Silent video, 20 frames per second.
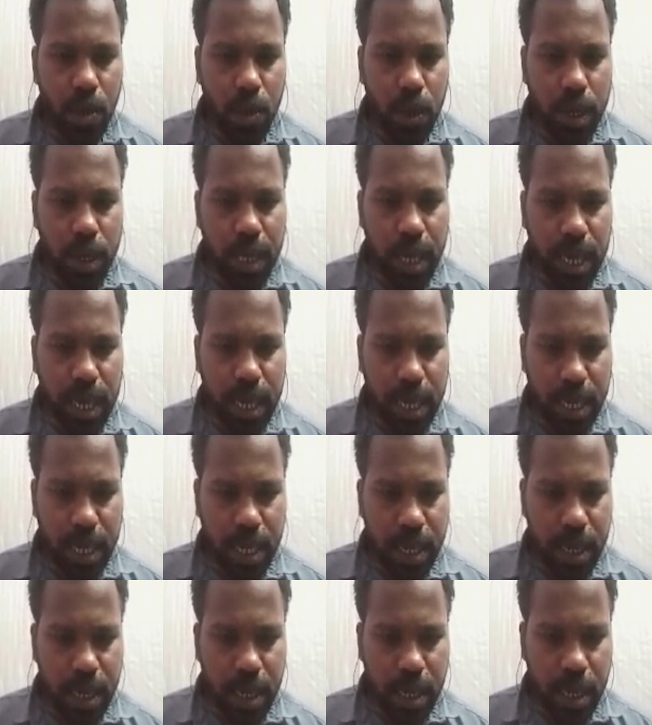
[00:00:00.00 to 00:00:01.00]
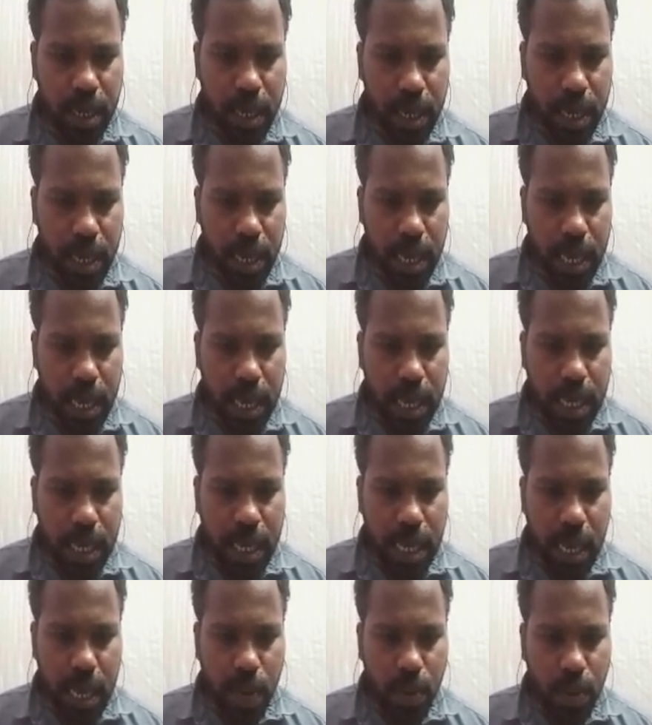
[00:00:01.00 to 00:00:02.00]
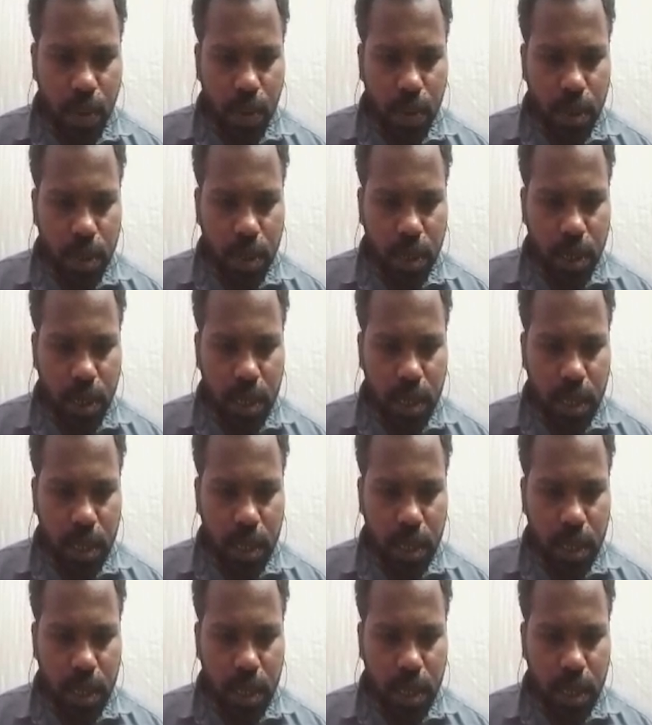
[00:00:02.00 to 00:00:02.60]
what the error, the amount,